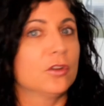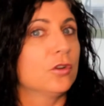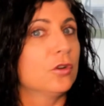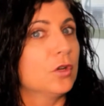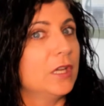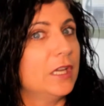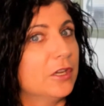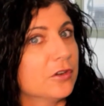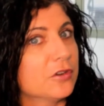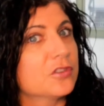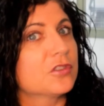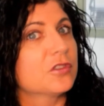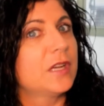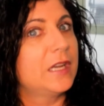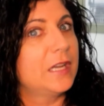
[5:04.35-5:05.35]
your
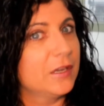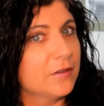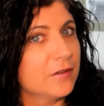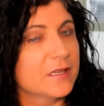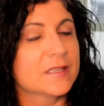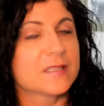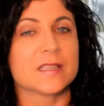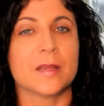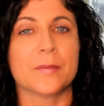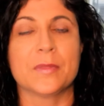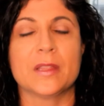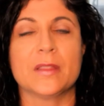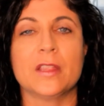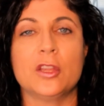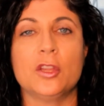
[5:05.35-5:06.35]
ears are hearing
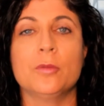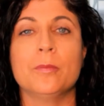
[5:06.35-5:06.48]
something that you